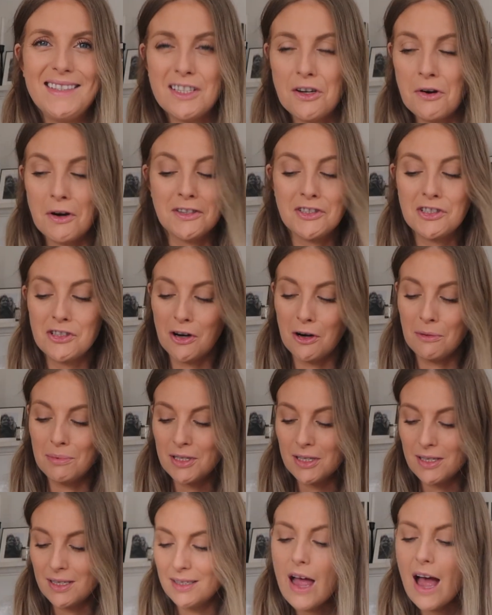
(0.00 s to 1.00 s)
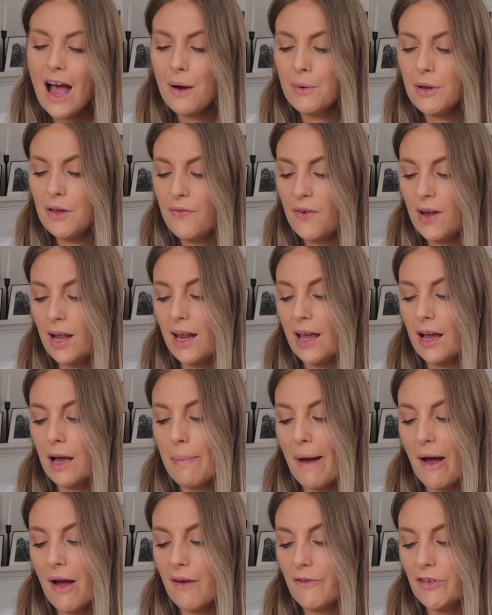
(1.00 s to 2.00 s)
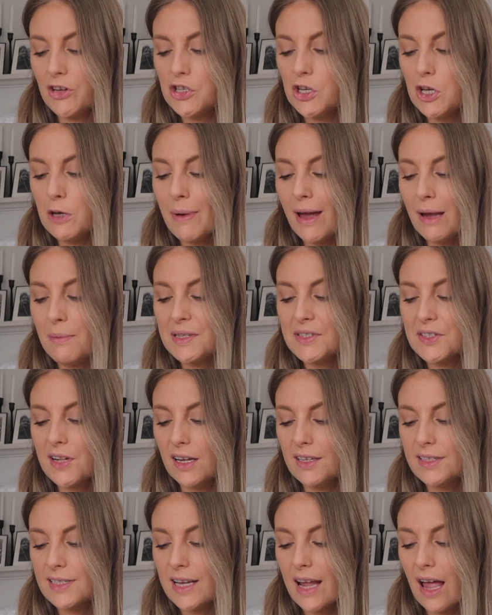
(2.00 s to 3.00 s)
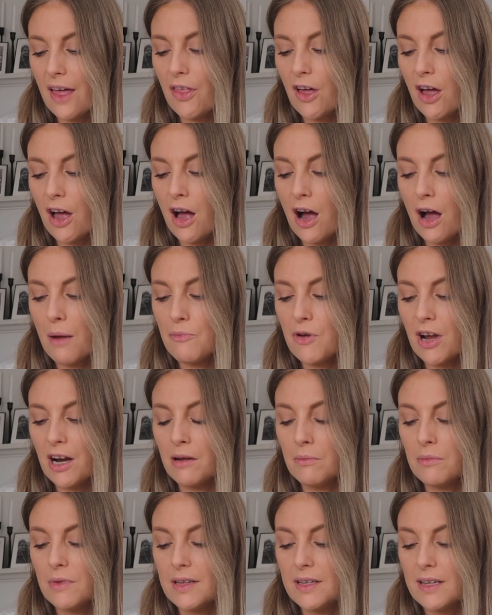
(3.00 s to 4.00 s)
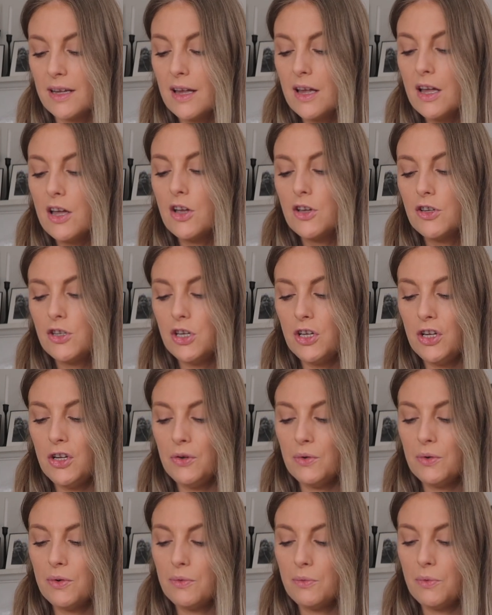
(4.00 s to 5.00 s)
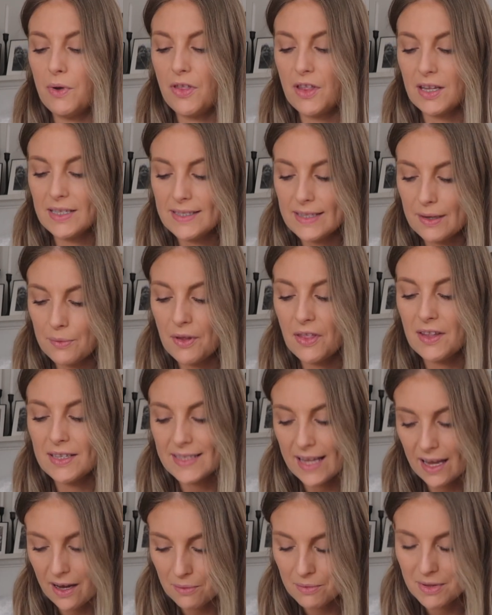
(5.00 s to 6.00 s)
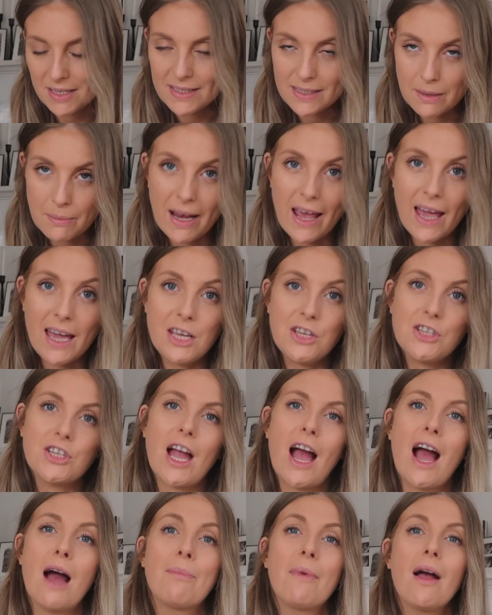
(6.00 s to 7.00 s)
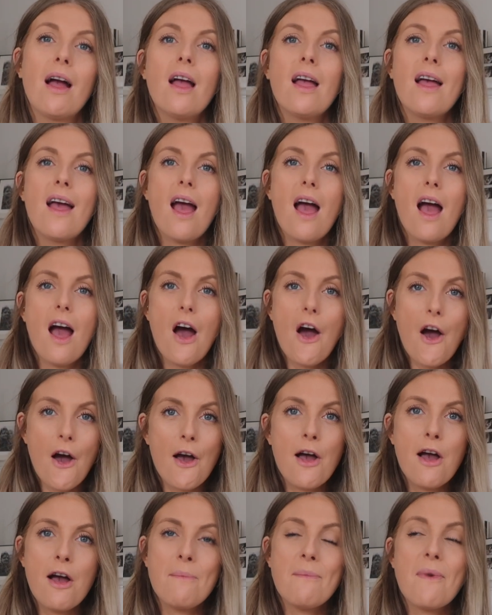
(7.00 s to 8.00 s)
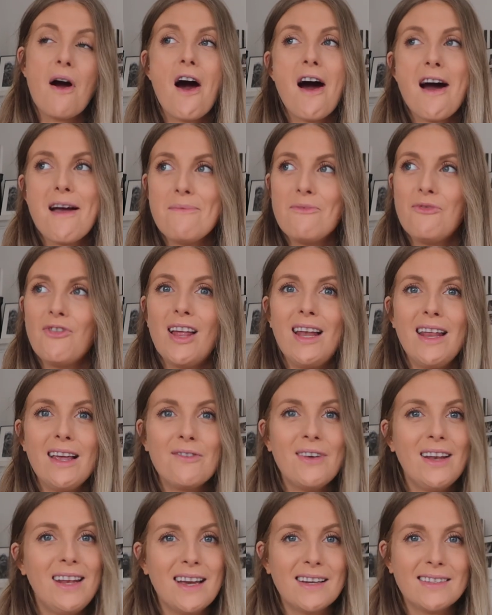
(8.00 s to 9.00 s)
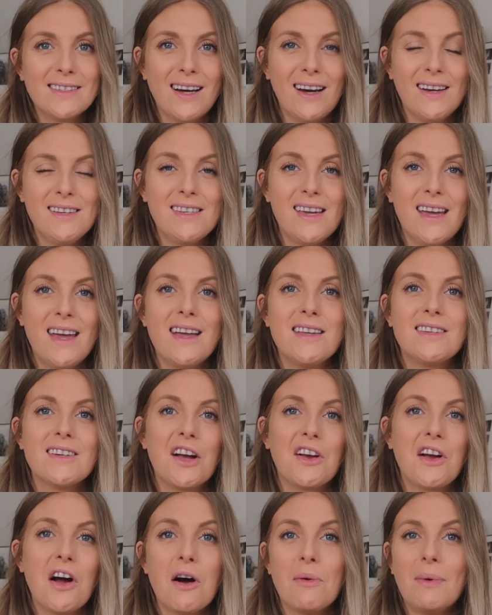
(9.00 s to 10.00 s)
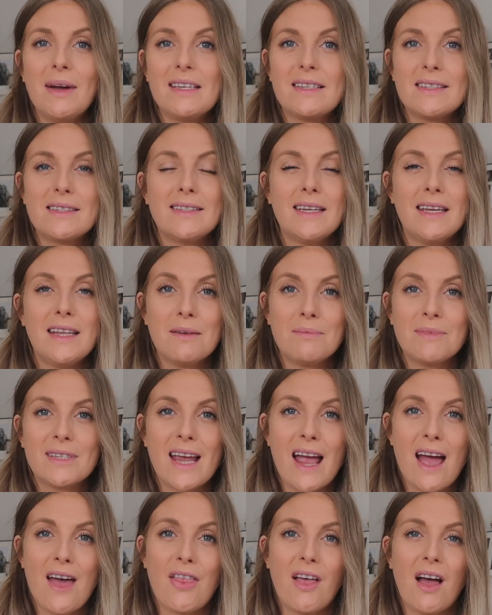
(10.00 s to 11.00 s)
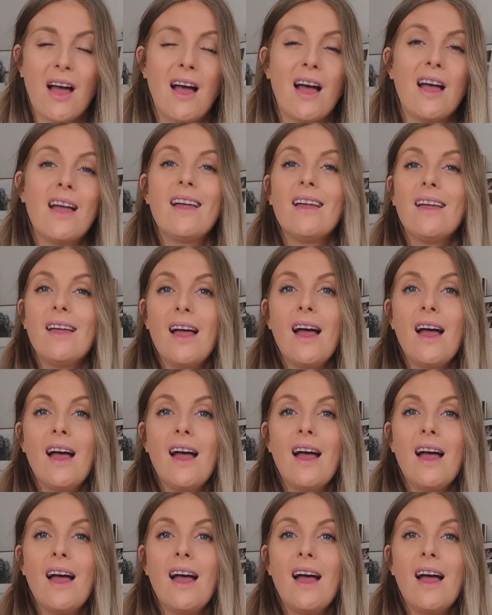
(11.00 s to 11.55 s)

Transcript: So I stopped. How are you feeling about having two babies close together? I'm pregnant with two, with the, with the second, with a similar age gap. Um, I'm feeling really excited. I can't wait to see them together.